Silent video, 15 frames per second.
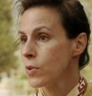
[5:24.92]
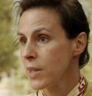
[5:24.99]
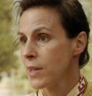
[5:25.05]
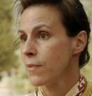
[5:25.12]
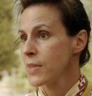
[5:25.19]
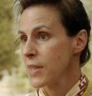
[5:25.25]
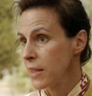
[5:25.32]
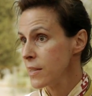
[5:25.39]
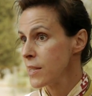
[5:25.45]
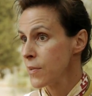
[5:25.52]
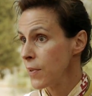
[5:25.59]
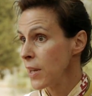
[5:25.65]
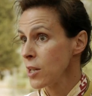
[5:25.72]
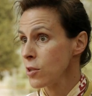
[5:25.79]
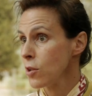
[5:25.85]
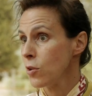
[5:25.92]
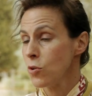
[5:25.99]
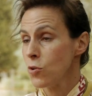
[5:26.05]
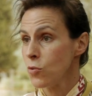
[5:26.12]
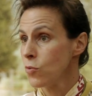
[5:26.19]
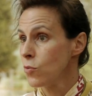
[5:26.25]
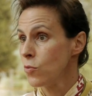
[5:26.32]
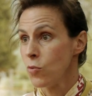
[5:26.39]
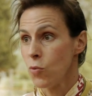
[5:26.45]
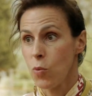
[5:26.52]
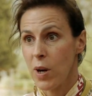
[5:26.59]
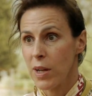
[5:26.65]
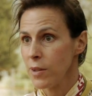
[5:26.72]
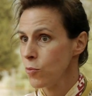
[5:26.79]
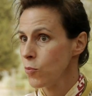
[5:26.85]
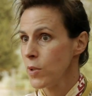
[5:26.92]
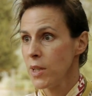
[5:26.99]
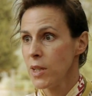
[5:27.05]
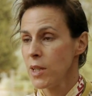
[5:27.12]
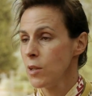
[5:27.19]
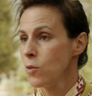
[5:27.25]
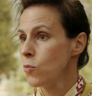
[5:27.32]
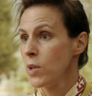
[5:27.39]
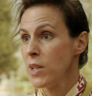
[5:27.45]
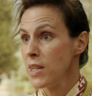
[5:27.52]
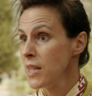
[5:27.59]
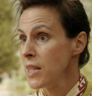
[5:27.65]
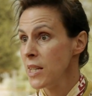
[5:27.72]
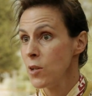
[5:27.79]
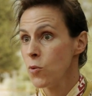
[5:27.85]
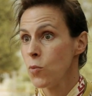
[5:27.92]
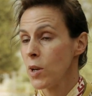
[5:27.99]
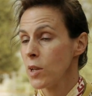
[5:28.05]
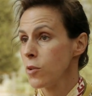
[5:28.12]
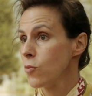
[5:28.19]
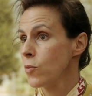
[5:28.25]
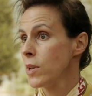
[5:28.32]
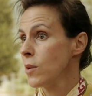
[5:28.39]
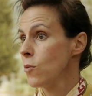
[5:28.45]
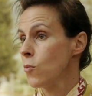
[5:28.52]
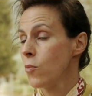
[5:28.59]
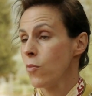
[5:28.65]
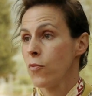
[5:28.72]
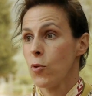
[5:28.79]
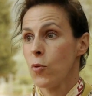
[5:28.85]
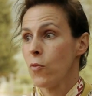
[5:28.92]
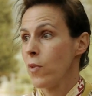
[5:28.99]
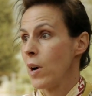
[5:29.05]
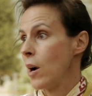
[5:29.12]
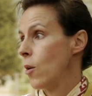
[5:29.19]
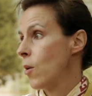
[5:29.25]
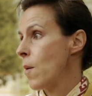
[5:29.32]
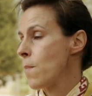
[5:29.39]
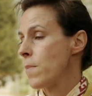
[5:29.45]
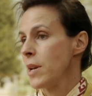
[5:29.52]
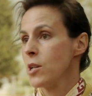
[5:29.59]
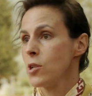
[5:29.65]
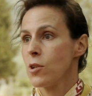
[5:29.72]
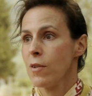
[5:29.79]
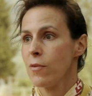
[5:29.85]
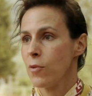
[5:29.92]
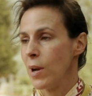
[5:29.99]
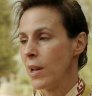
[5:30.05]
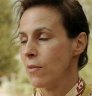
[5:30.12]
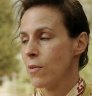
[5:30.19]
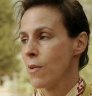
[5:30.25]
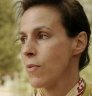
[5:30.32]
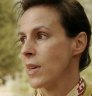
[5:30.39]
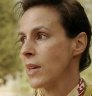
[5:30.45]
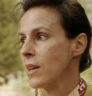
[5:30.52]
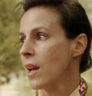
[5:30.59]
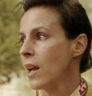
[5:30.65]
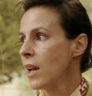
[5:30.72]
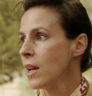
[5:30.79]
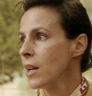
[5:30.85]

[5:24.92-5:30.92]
give satisfaction to what we need, what we, for our pleasure, for everything.